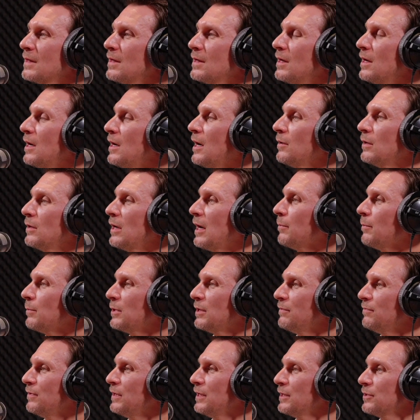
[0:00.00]
How
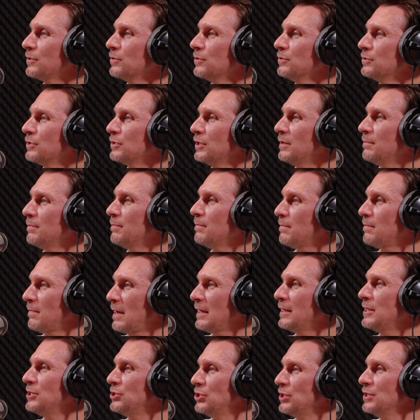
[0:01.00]
many vehicles are you
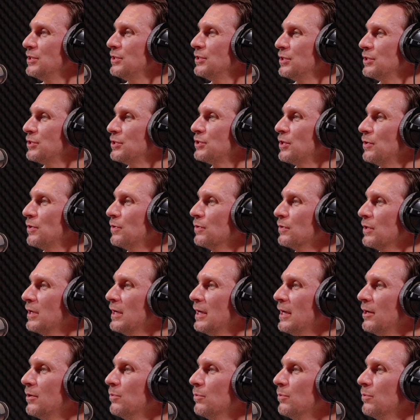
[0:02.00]
managing to stock there?